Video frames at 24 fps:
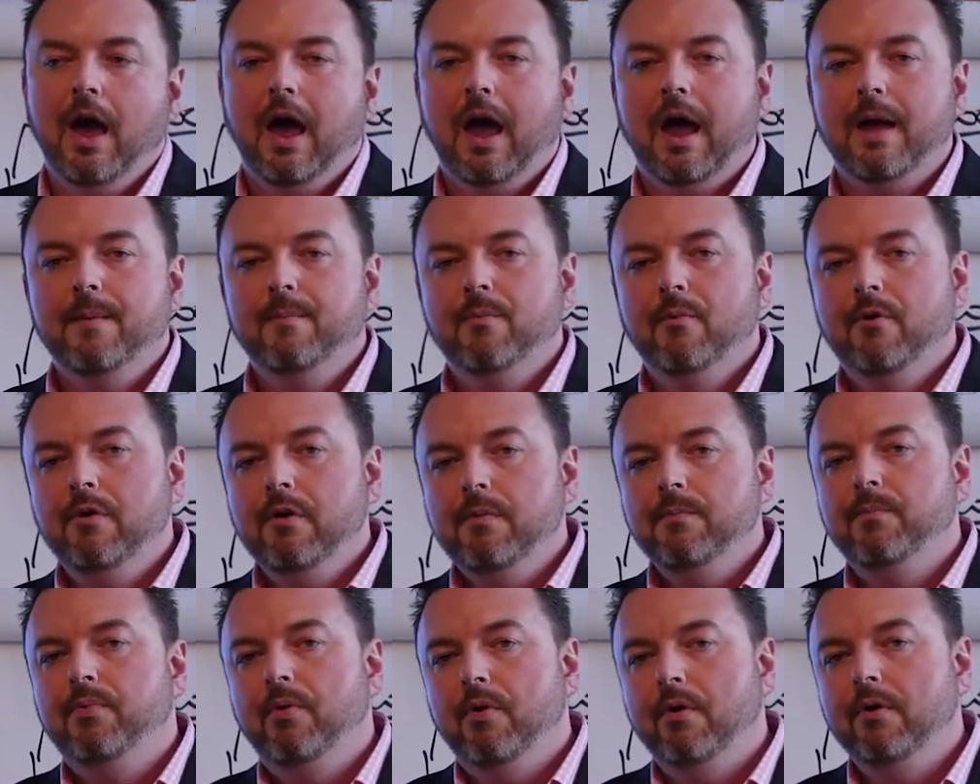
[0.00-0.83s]
and more
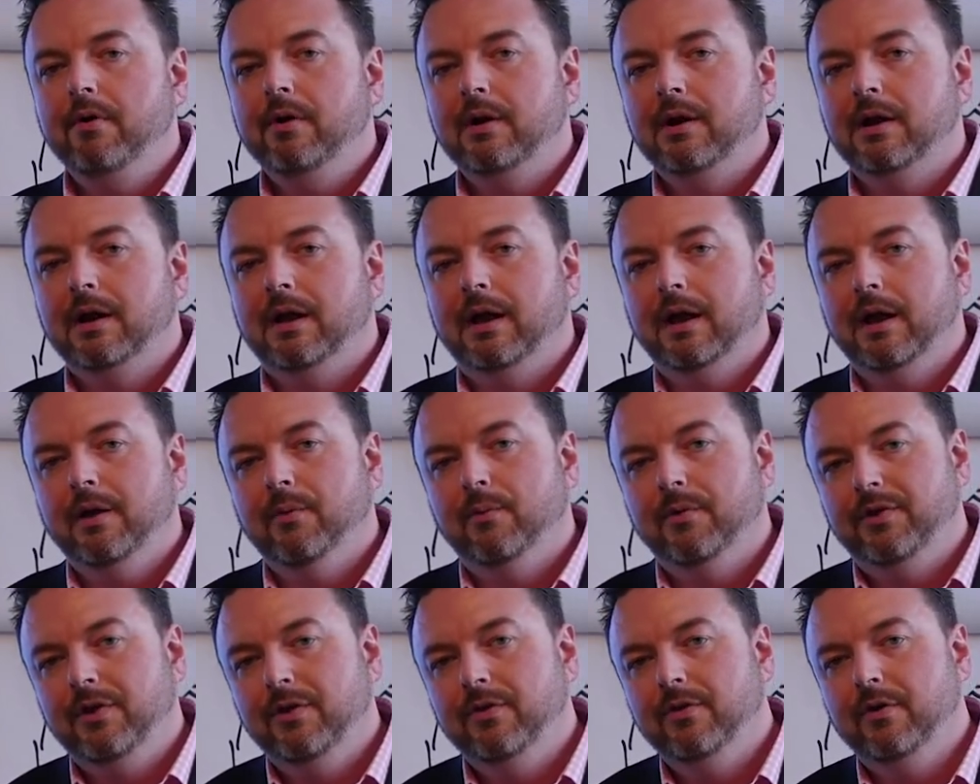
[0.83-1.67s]
importantly,
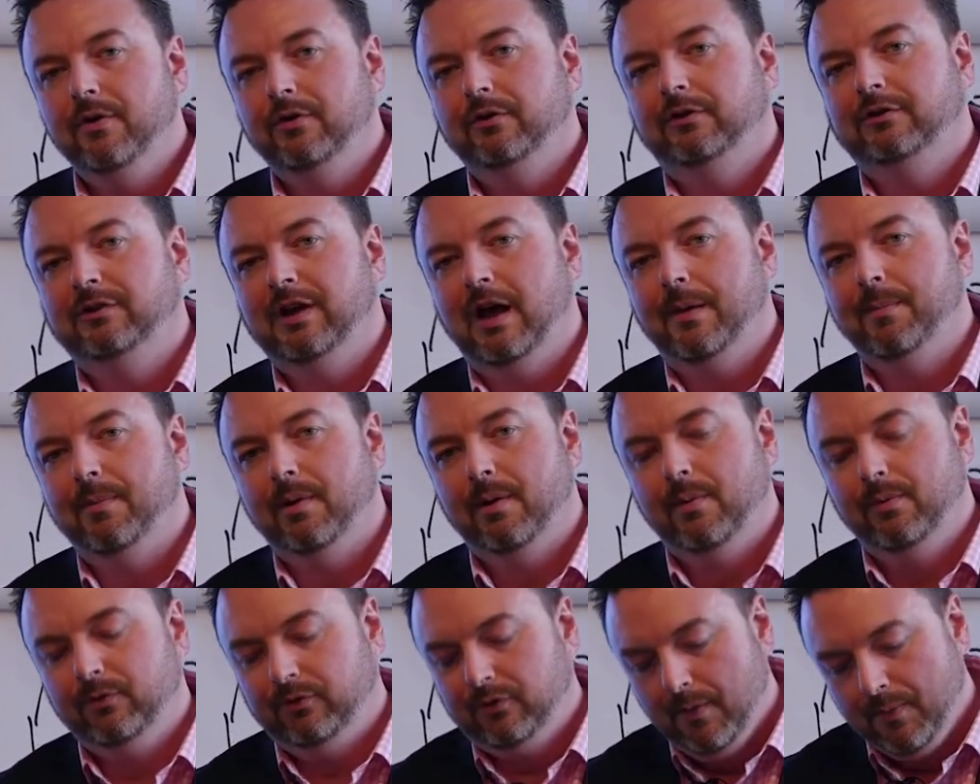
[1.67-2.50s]
within those
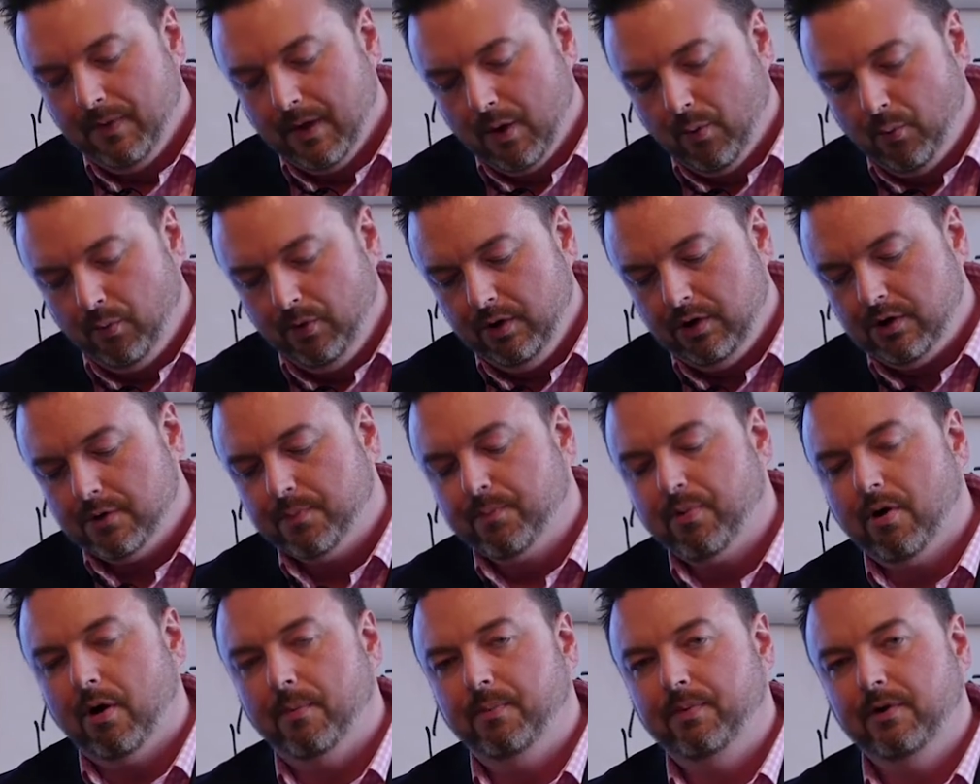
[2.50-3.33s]
suburbs, which
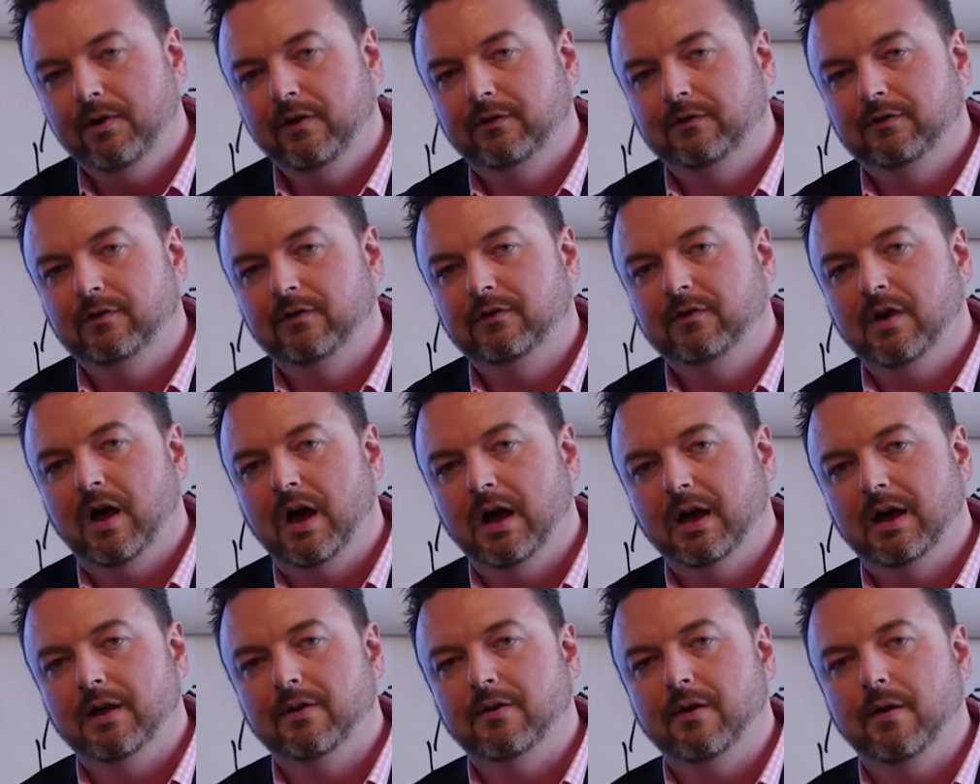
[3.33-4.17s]
properties to
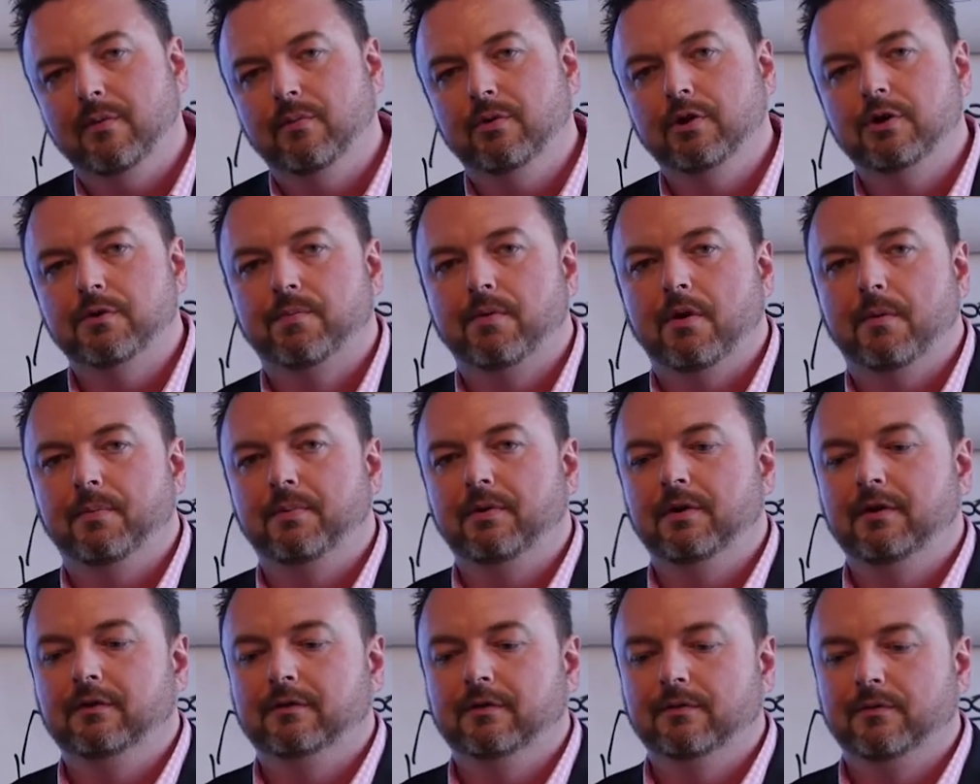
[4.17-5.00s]
target and which
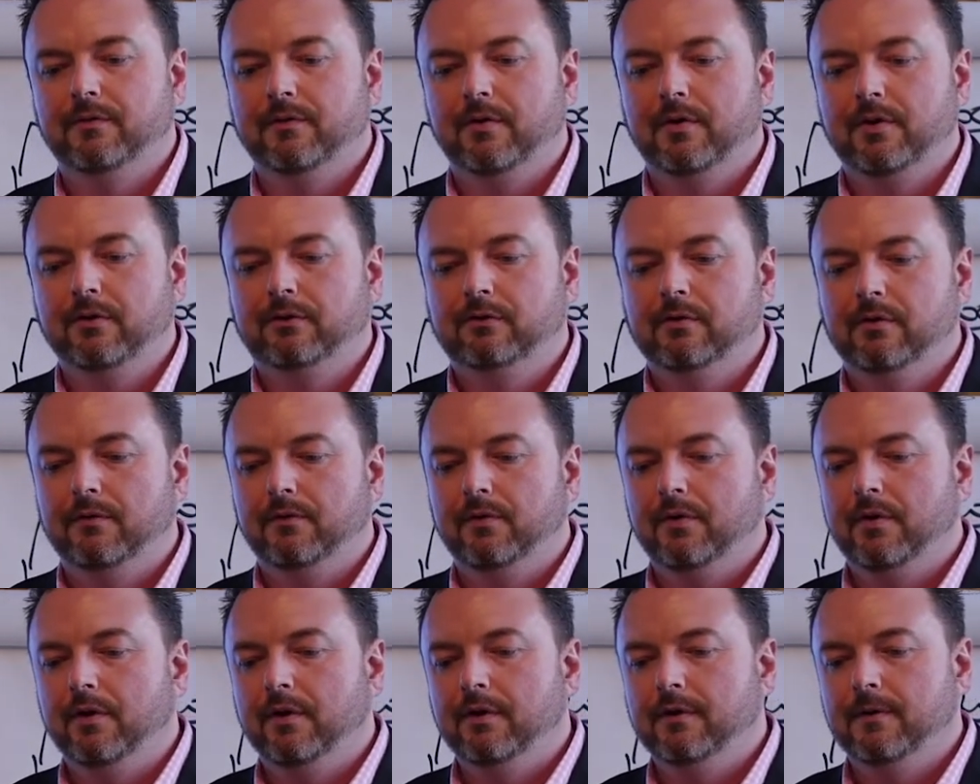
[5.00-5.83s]
properties to
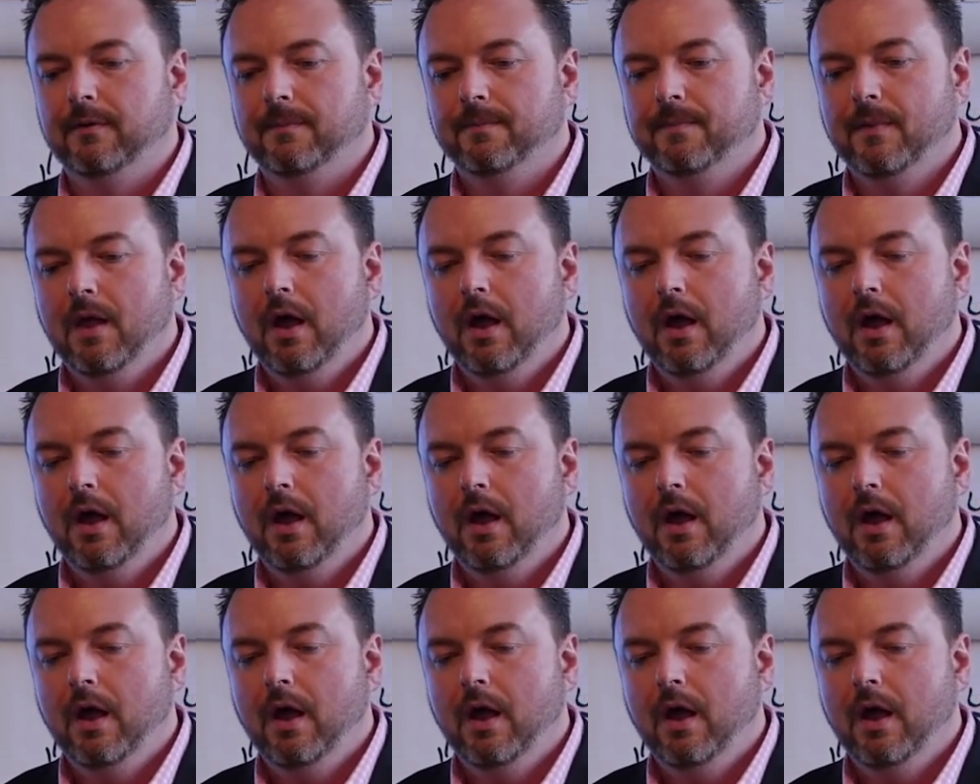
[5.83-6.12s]
avoid.